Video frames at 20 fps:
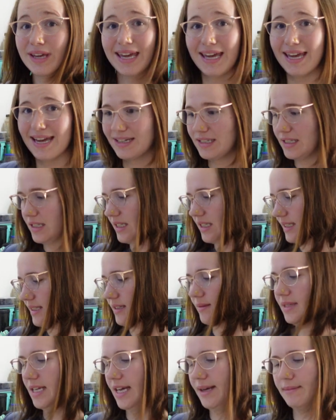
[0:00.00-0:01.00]
can't, because
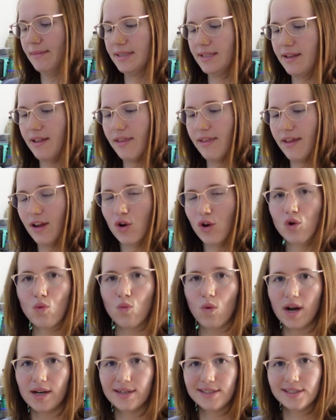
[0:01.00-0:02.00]
sometimes the thicker
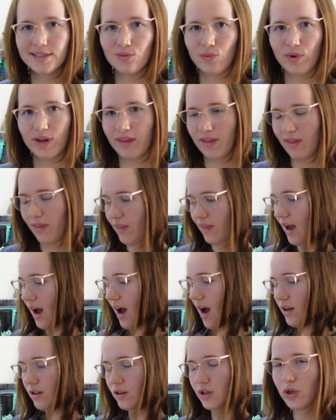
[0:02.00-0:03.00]
ones with the
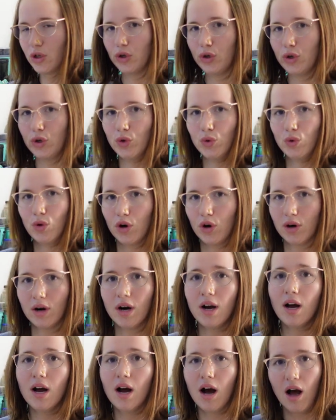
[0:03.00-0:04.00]
aloo
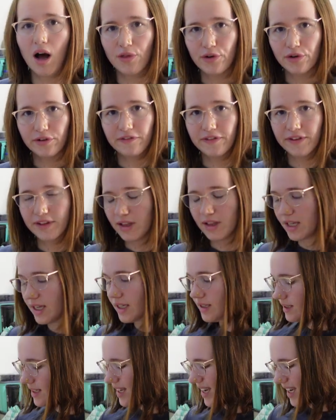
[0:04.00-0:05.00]
or other
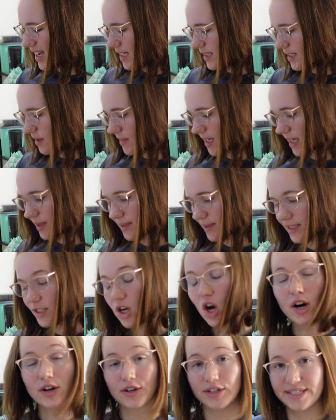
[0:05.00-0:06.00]
fillings, sometimes it's
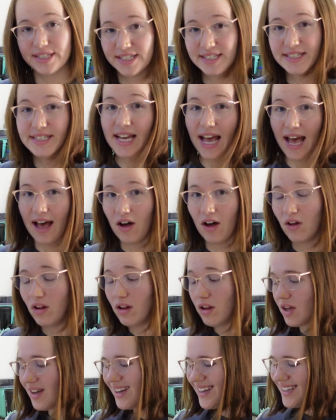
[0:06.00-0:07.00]
harder to
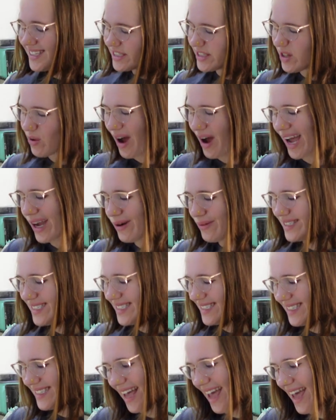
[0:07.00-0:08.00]
tell. So I would
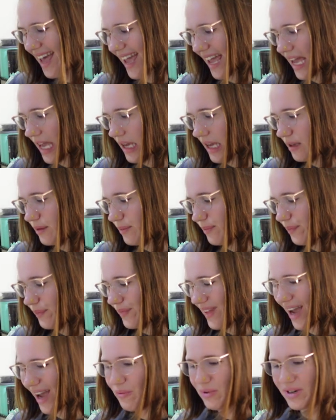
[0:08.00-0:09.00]
say
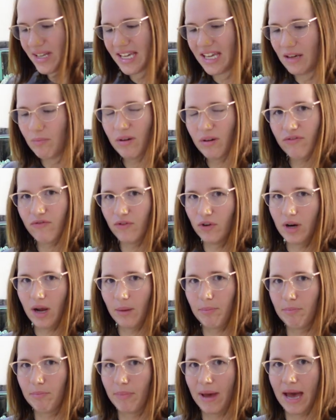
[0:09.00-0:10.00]
I would keep it for
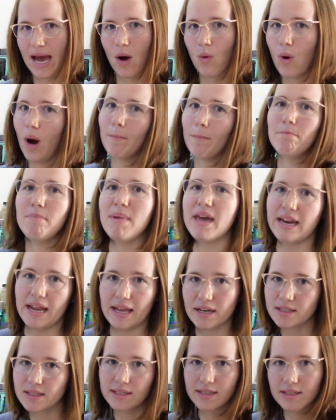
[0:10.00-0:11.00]
about a
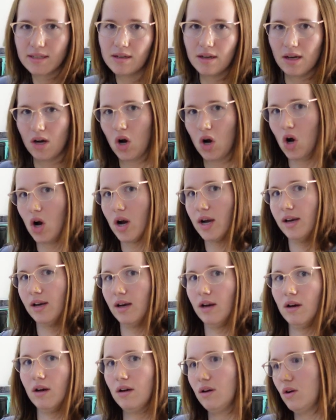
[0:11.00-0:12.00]
minute
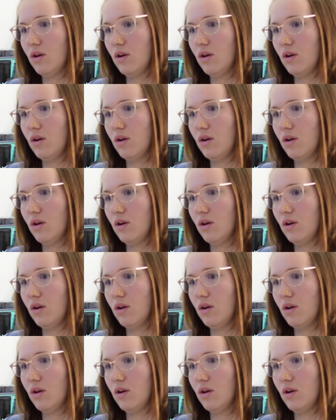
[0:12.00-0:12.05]
on